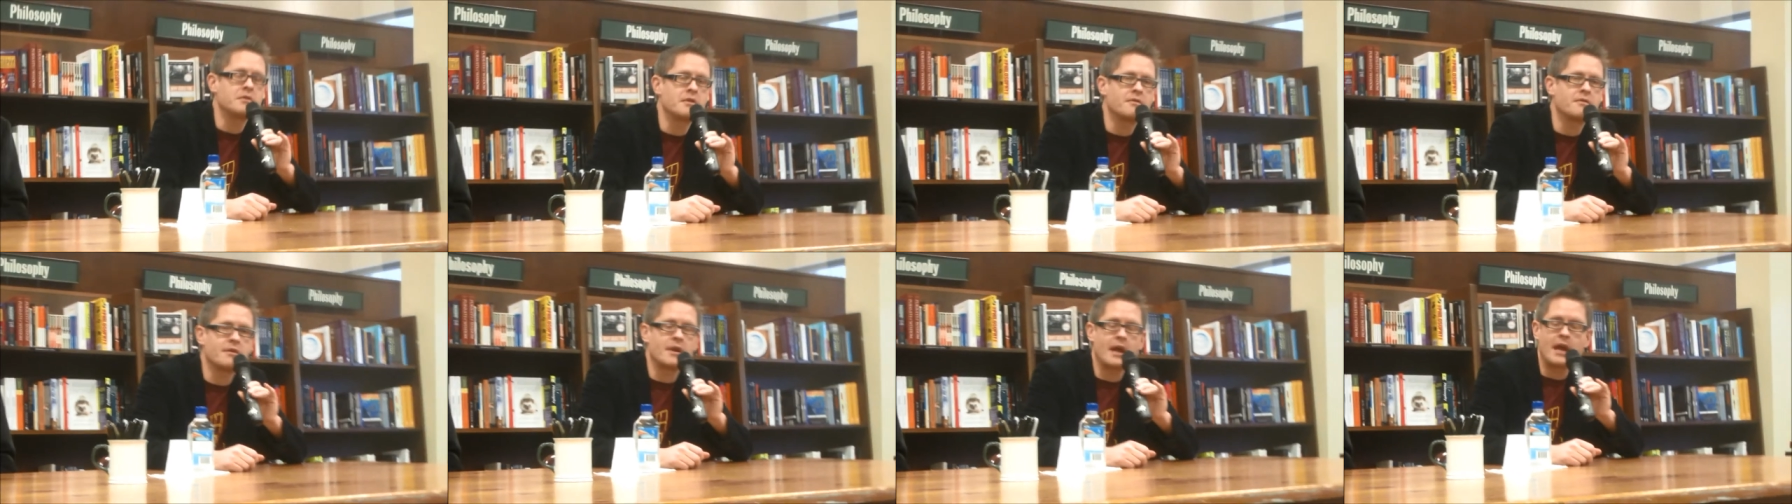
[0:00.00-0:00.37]

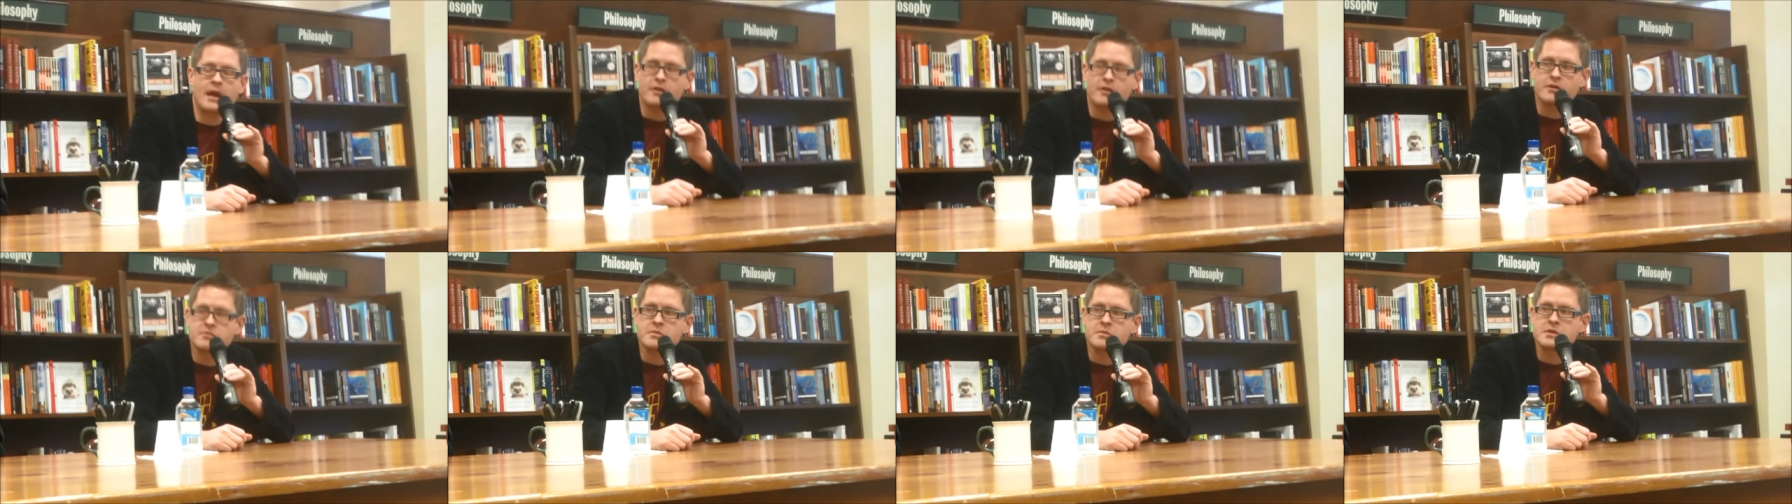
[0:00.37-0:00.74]
different
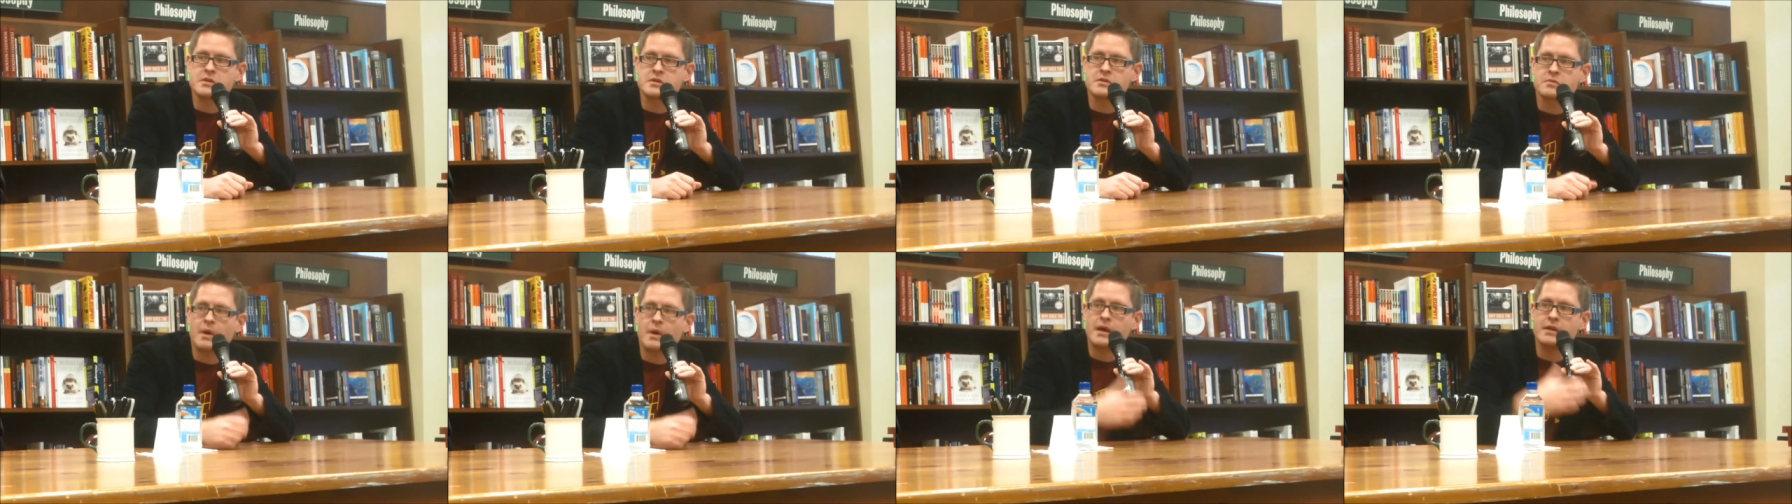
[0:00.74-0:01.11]
angles, which
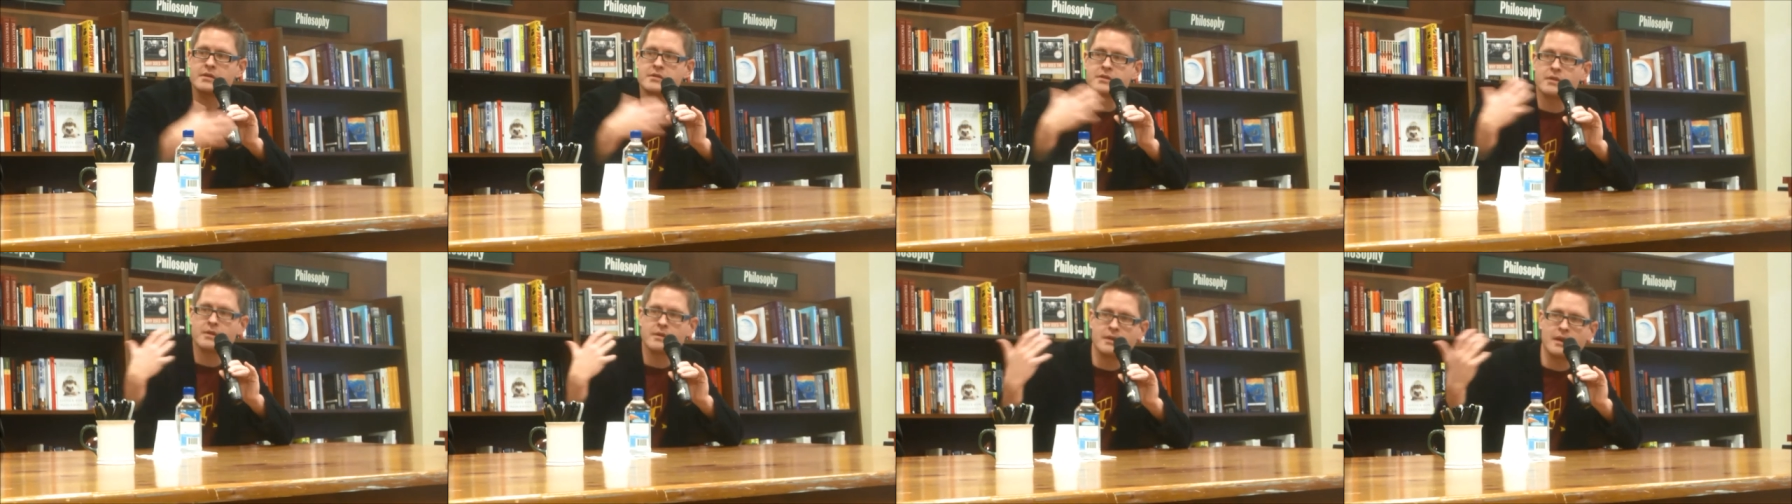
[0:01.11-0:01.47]
is why
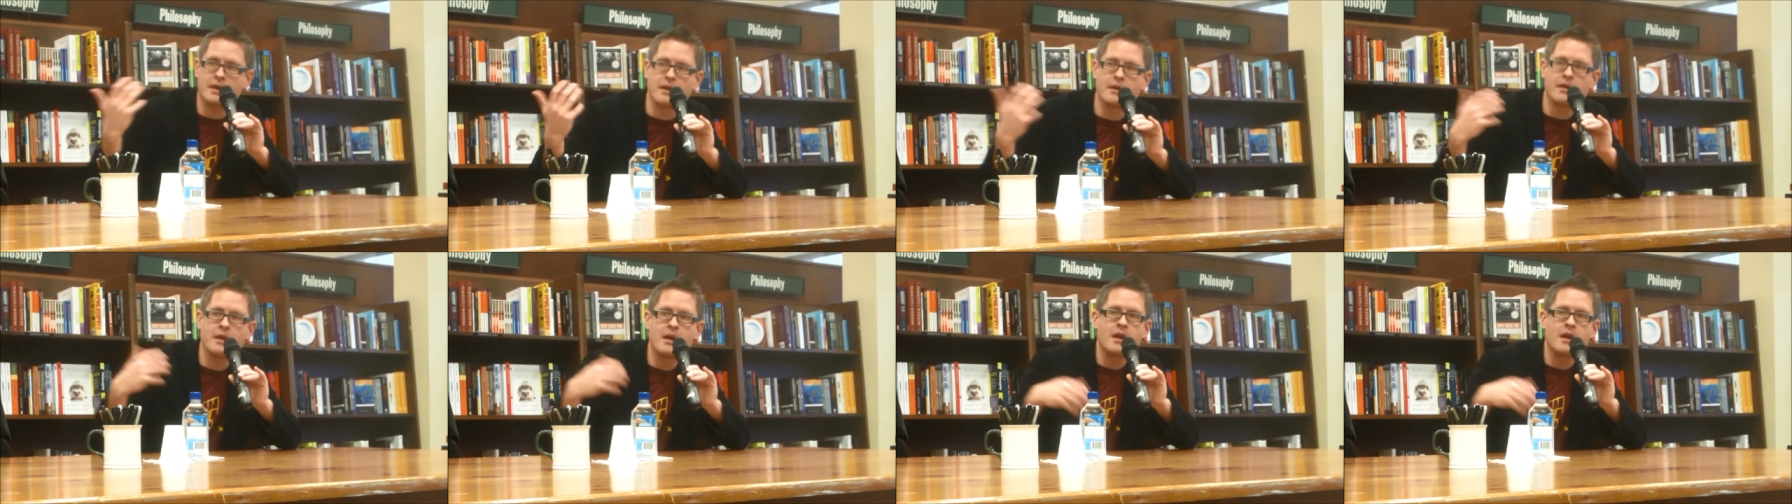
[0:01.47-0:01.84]
it's good
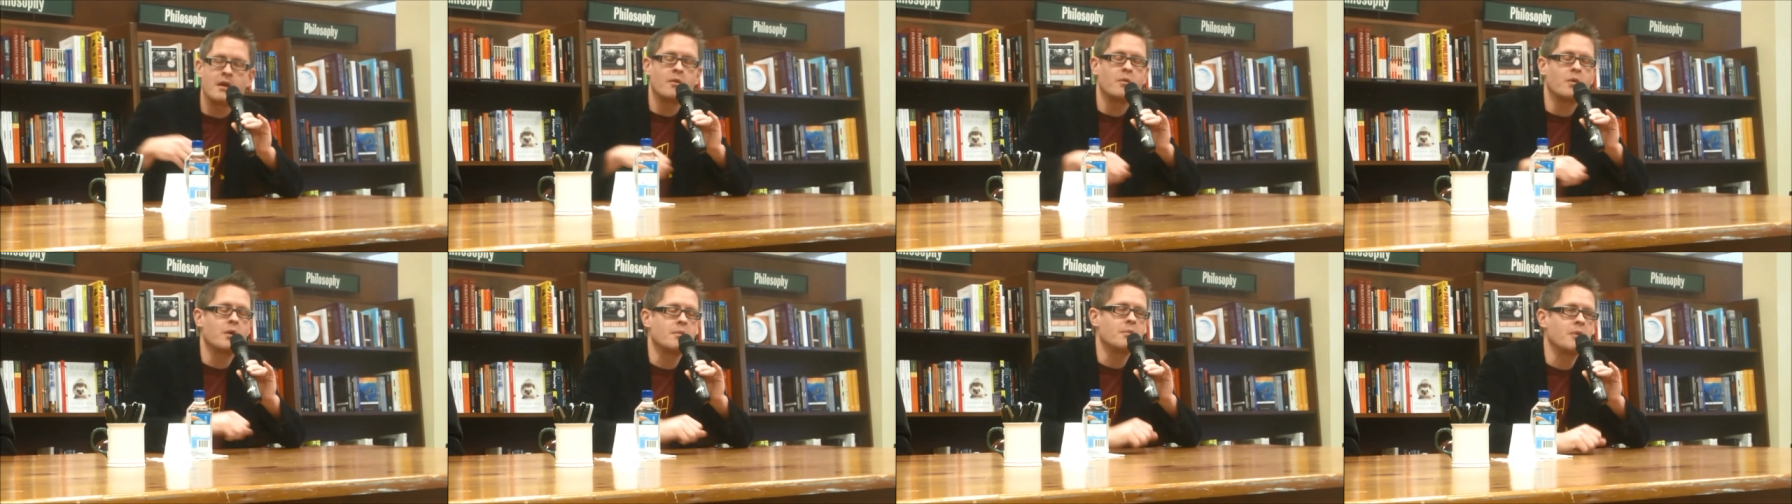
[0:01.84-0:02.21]
that
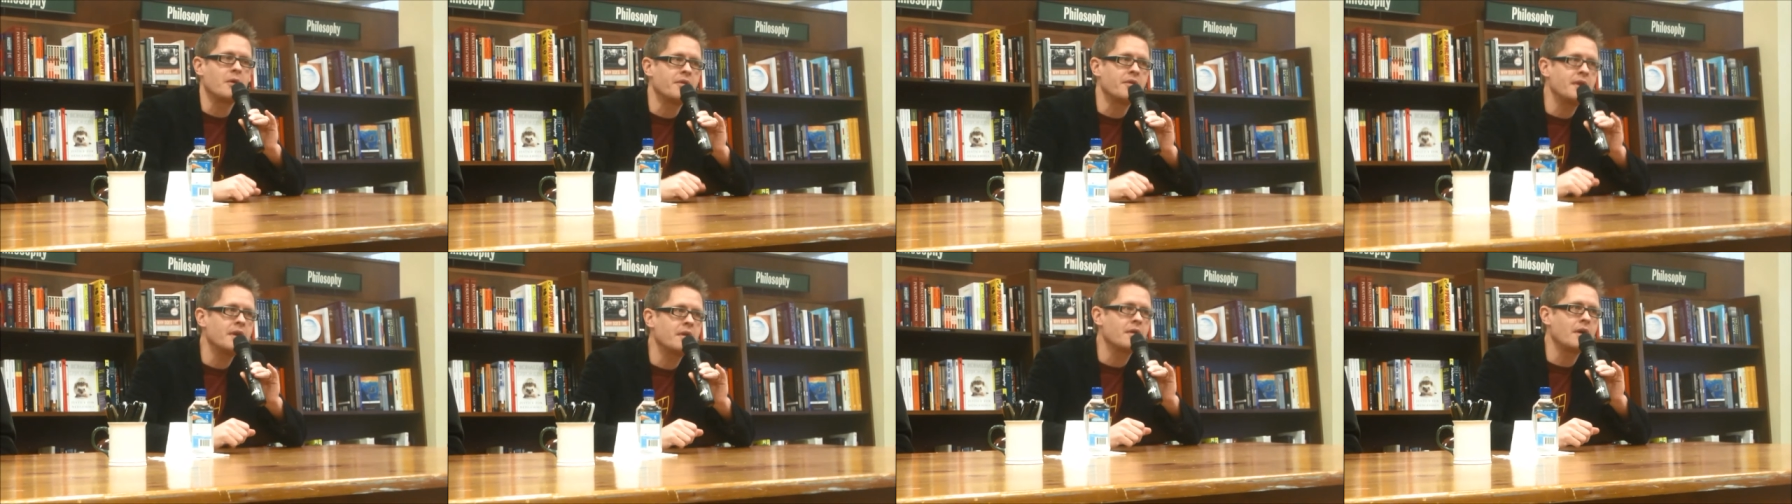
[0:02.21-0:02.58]
we're
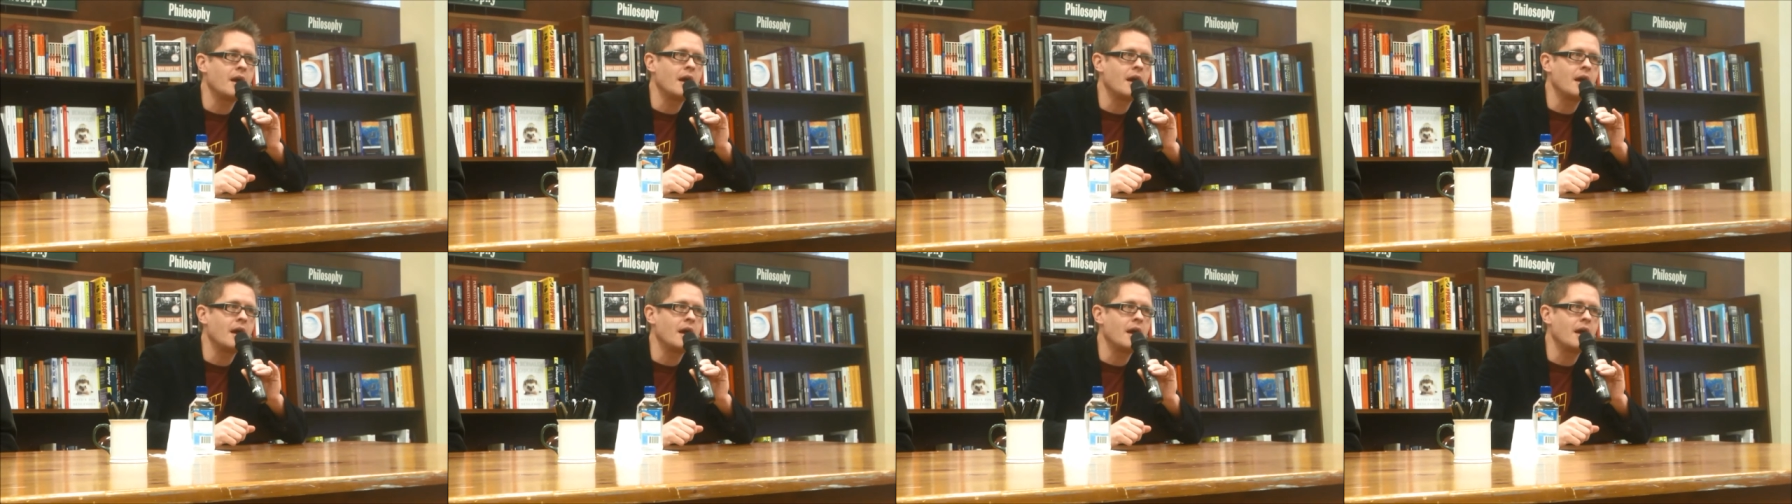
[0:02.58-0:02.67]
both here.